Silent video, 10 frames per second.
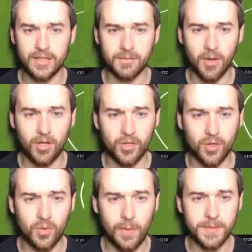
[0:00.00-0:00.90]

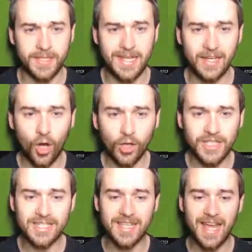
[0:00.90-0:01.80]
DiMarco whips it in.
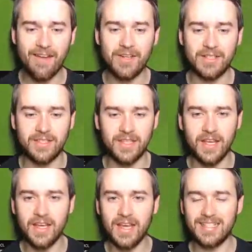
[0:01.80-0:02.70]
Hotti's there, and it's
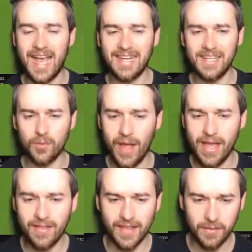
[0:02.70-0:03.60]
headed away,
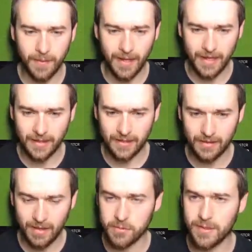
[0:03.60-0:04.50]
I think, by...
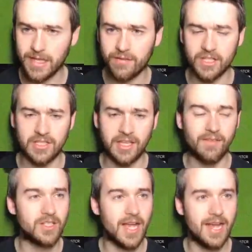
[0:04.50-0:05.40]
Yeah, it was
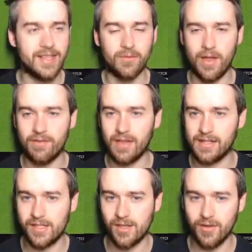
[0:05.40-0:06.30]
Milinkovic-Savic that headed it away for
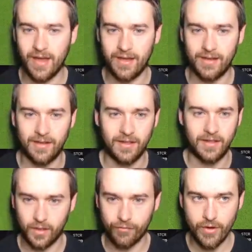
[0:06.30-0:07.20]
Lazio there.
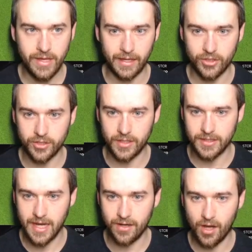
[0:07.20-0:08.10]
Free kick just
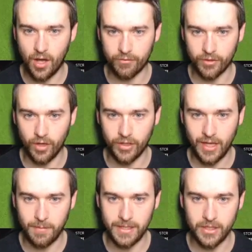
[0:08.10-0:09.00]
inside our half.
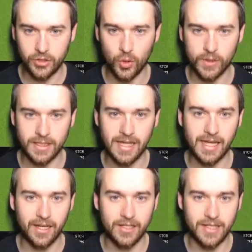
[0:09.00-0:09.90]
Ranocchia plays it short to
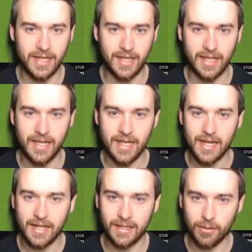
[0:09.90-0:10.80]
Gagliardini.
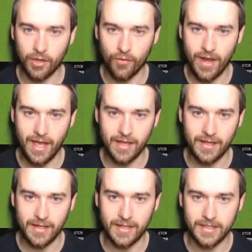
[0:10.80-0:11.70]
Now Correa
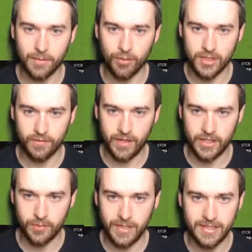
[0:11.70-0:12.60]
to
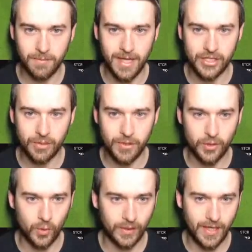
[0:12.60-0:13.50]
Brozovic. We need to make sure we
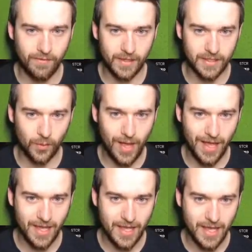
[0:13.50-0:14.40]
don't give this
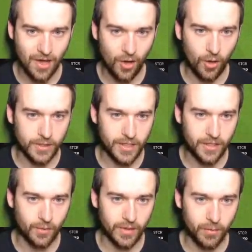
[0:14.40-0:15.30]
away.
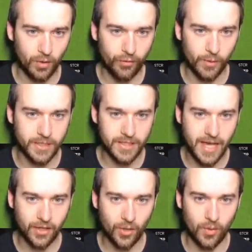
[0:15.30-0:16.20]
Hotti with the ball forward to
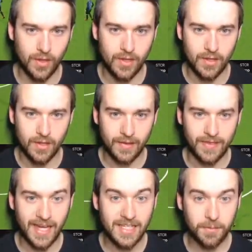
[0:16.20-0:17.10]
Dzeko.
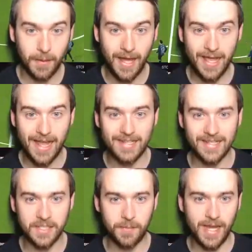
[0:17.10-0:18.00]
Nice play into
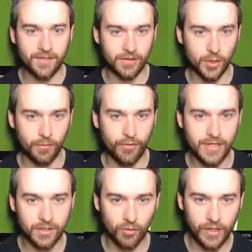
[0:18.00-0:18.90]
the space for
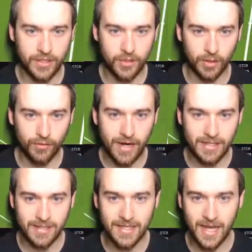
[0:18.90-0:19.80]
Dumfries to run into on the
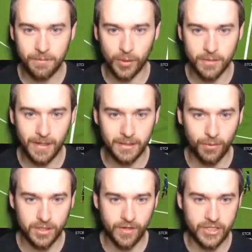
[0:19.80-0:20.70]
right-hand side. Pulls it back to
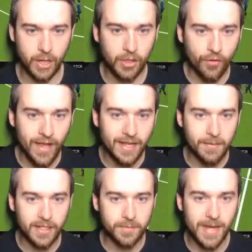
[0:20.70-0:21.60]
Brozovic. Now Correa in a
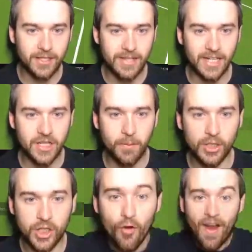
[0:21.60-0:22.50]
bit of space on the edge of the
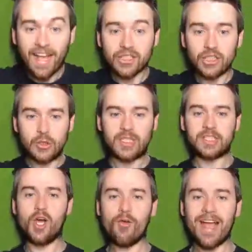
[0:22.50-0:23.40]
box. Correa shoots and
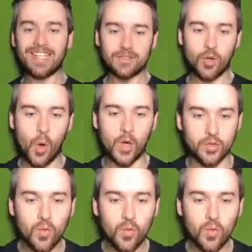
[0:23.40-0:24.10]
Correa scores.